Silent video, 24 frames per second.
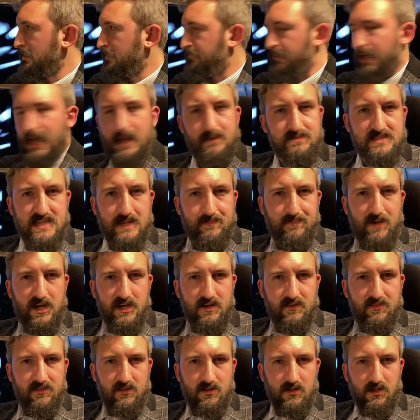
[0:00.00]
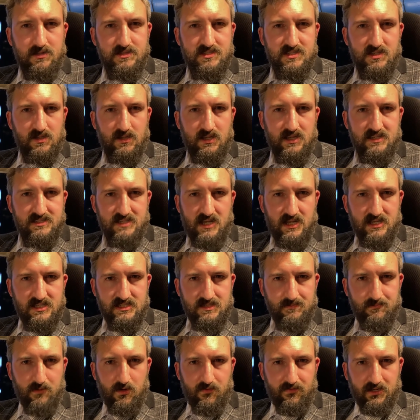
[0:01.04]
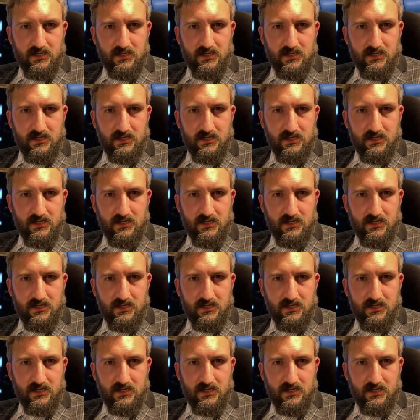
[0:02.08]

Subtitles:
Perhaps that part of the console has isomorphic